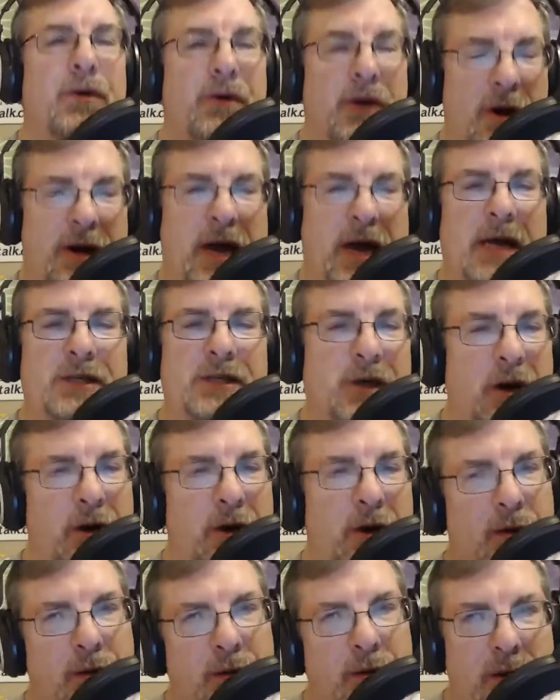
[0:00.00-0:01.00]
Okay,
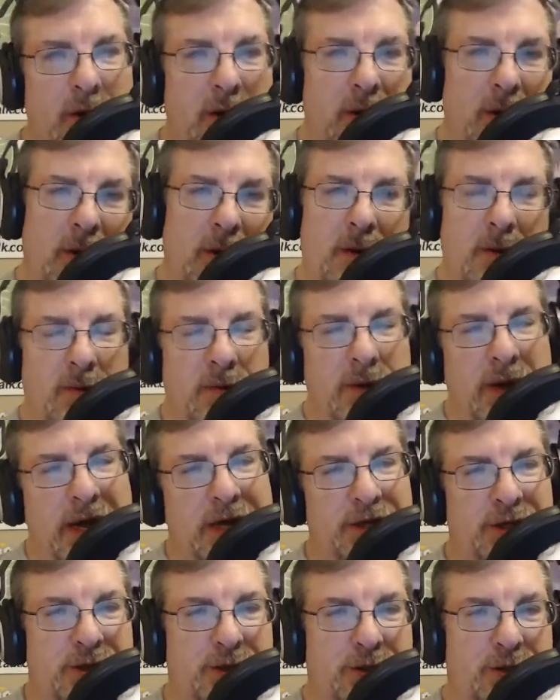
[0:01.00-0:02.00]
so
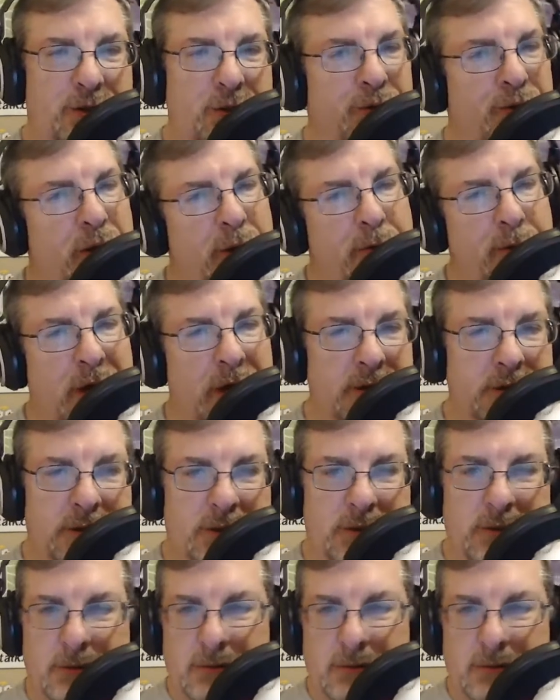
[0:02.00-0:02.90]
next 2 or 3 months.